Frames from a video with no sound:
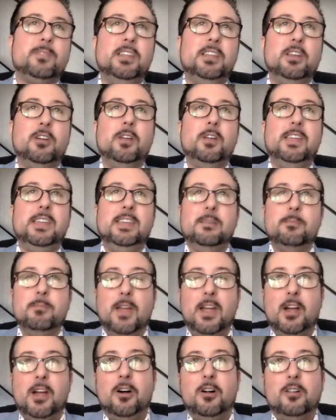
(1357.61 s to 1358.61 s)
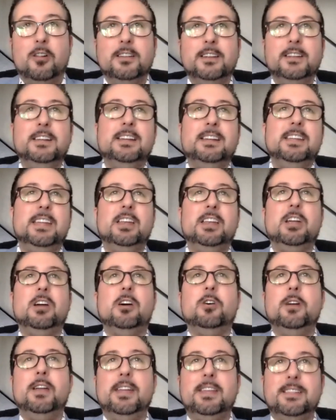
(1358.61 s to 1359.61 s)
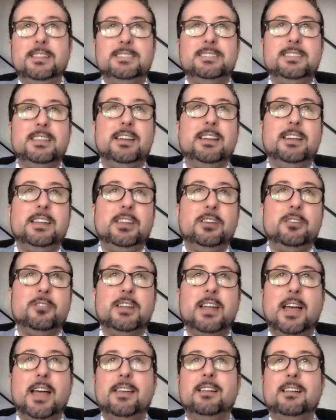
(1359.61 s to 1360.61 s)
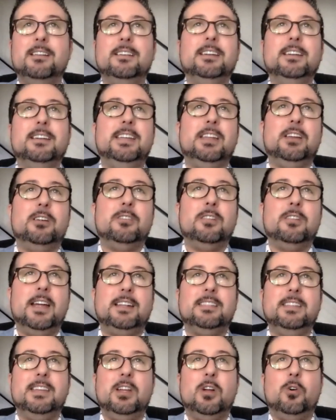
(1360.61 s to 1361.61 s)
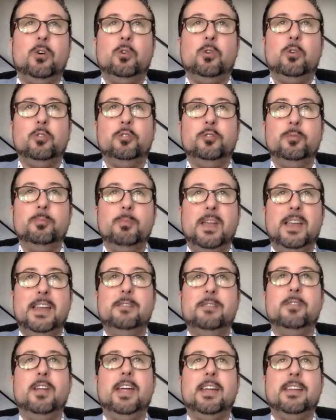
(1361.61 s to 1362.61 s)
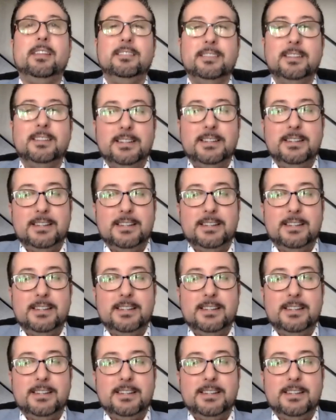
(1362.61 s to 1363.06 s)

Email, is, kind of, like the old minivan,